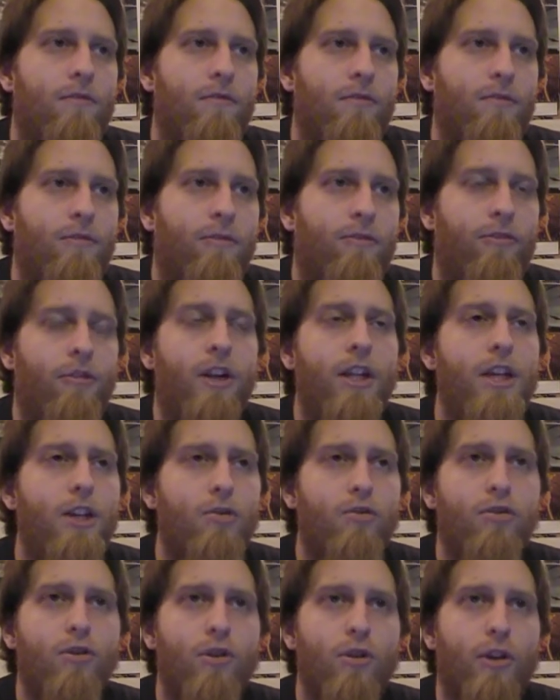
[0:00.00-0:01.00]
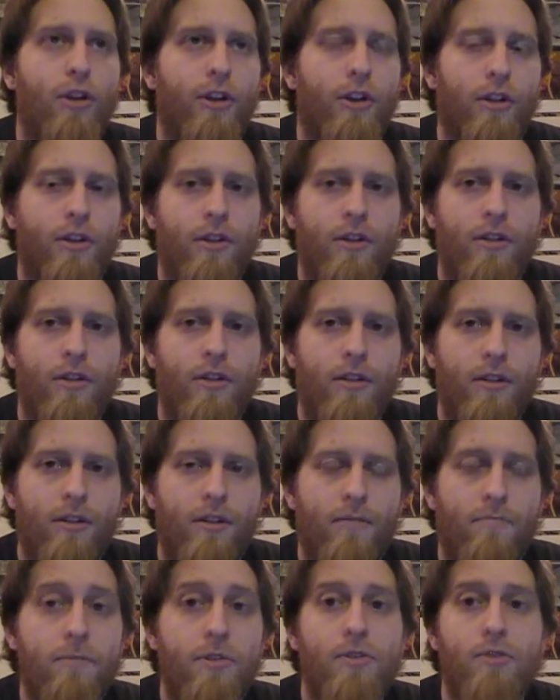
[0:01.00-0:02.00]
Freddy Krueger,
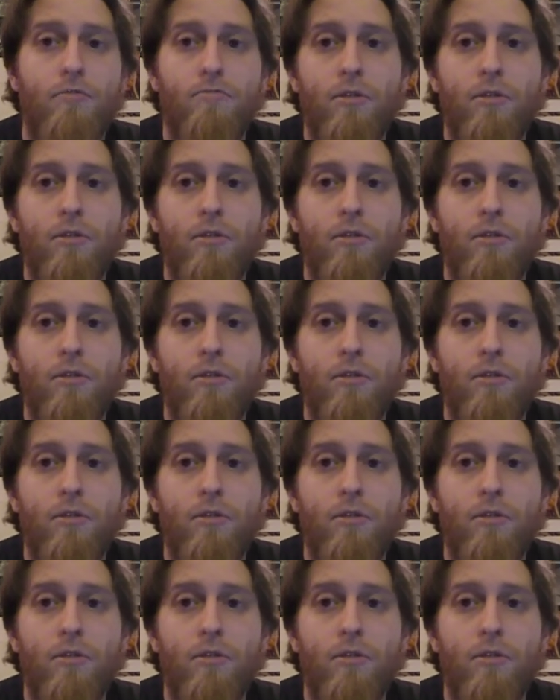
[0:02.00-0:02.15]
Mr.